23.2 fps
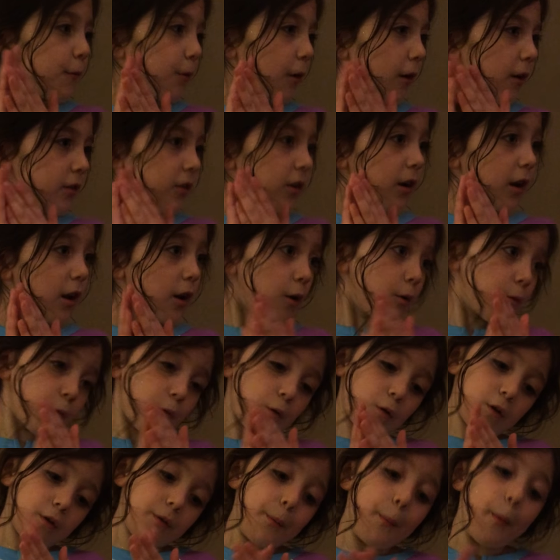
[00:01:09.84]
First, you're going to
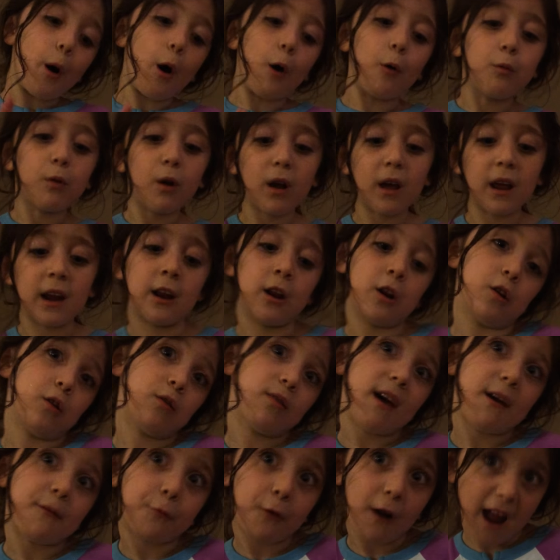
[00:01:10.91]
roll the ball. We're going to
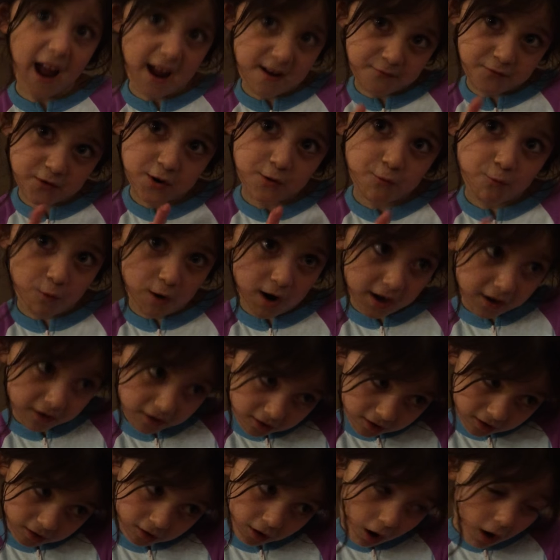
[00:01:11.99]
do that for everyone
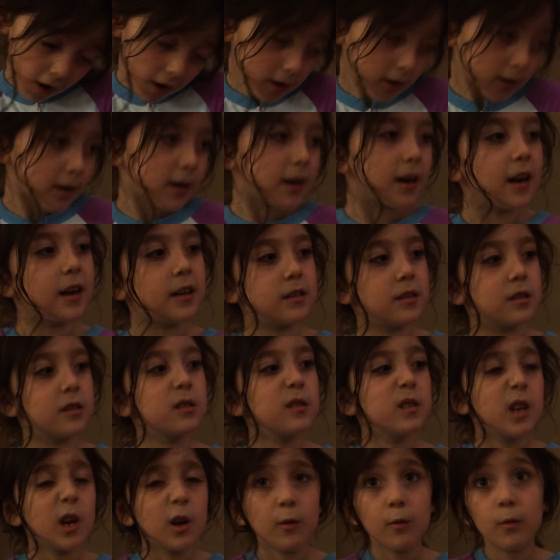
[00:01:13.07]
to start because
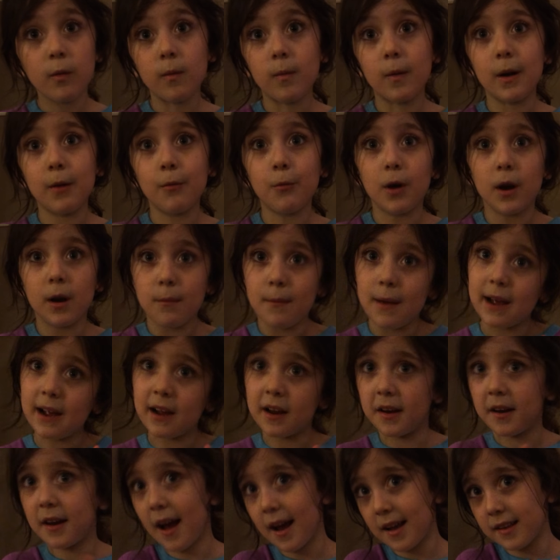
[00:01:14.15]
we want to
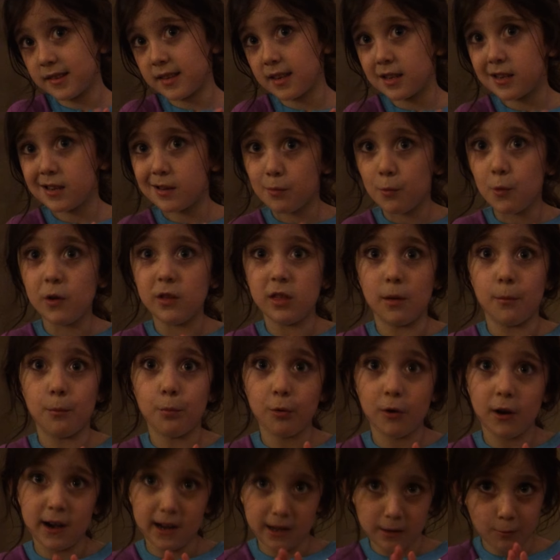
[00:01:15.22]
make it nice and smooth and
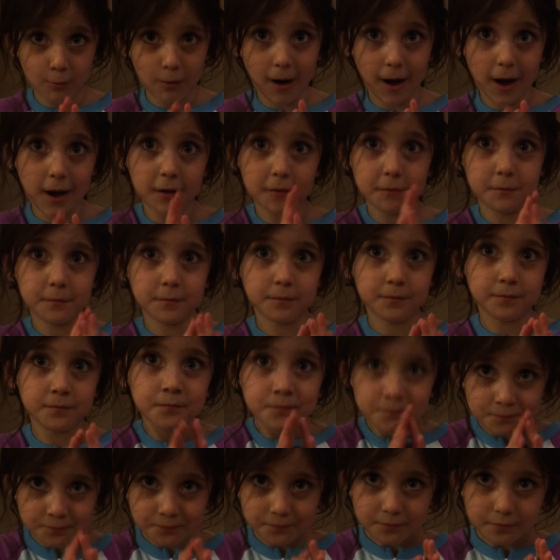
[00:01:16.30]
pretty, right?
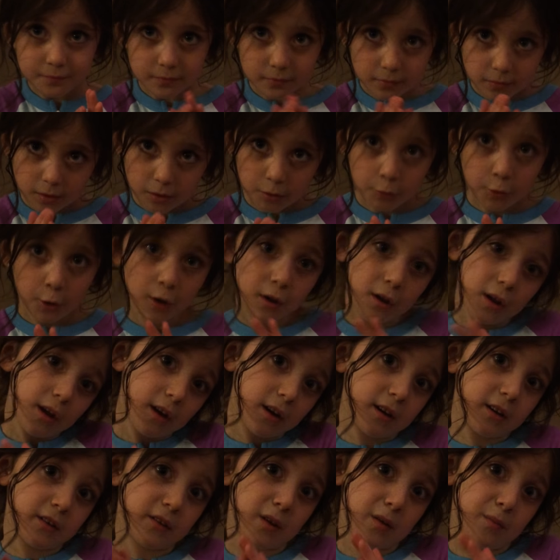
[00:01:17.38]

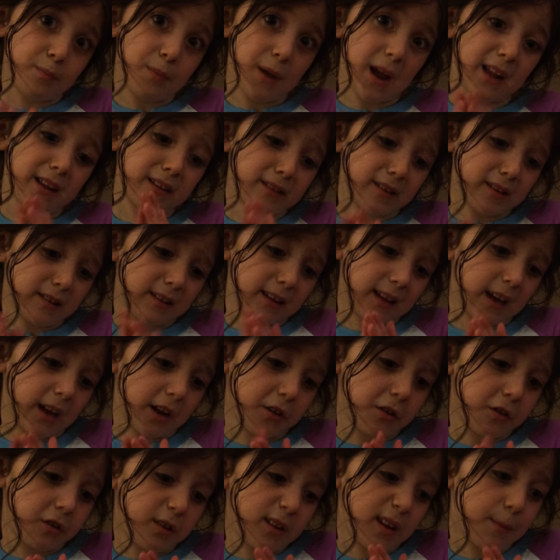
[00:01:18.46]
Because it's basically
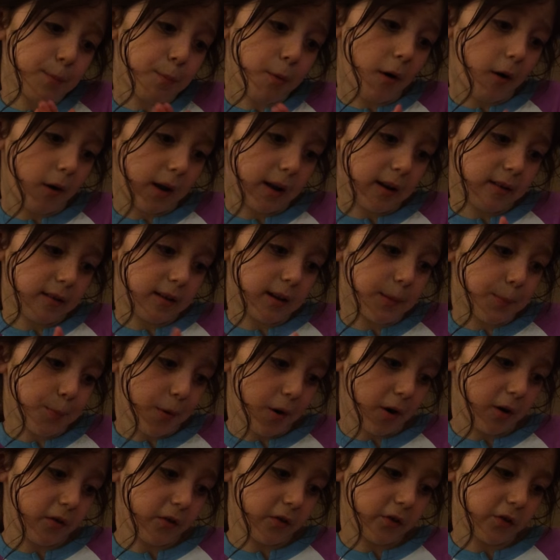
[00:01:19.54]
a tea party. Tea
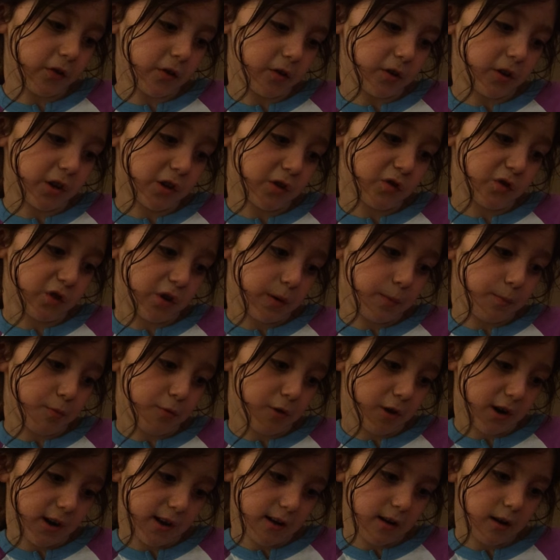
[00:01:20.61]
parties are usually
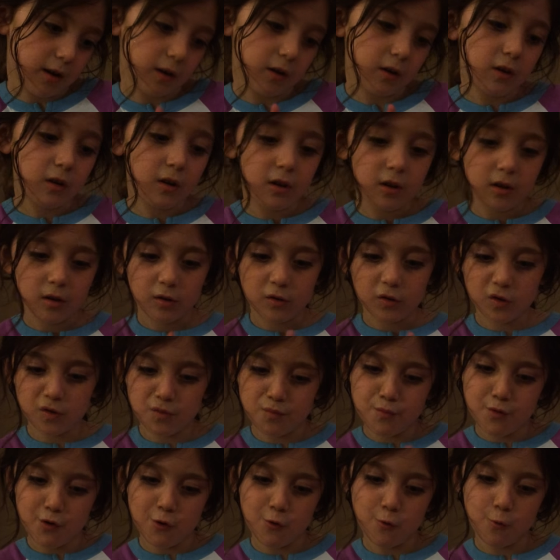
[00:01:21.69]
pretty and
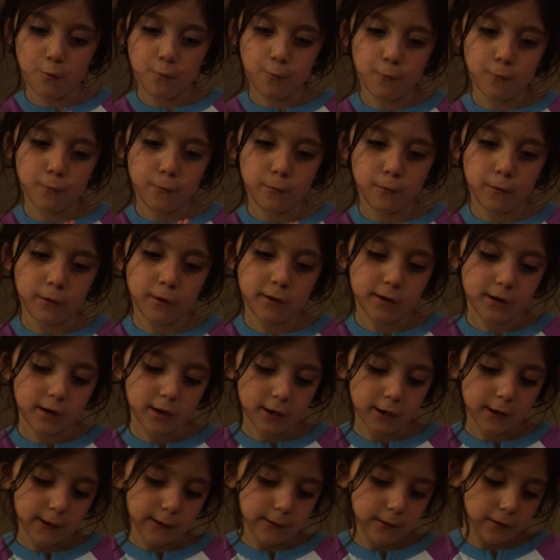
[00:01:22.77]
smooth.
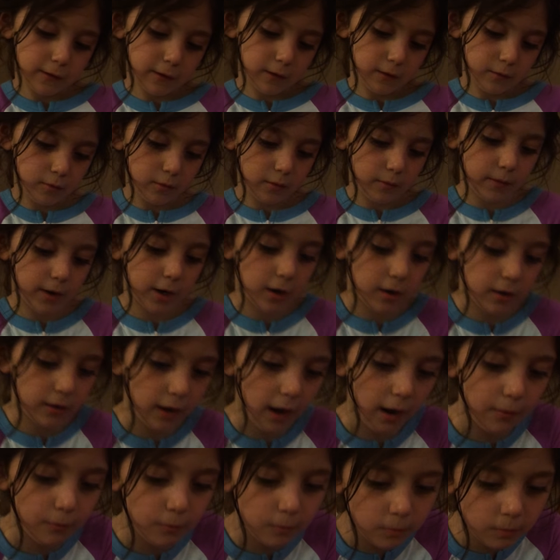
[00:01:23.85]
So when
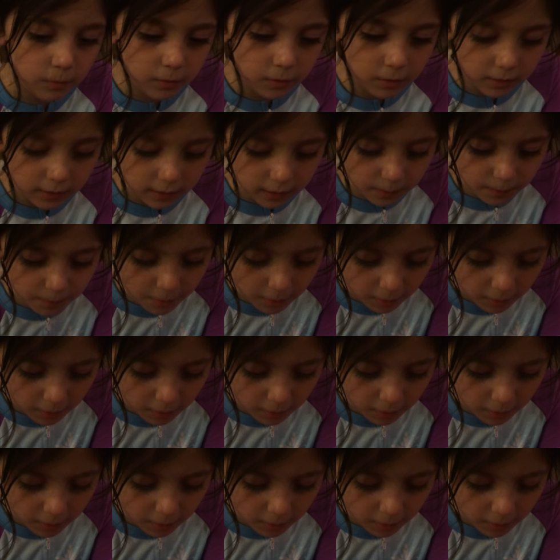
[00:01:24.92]
you're done rolling a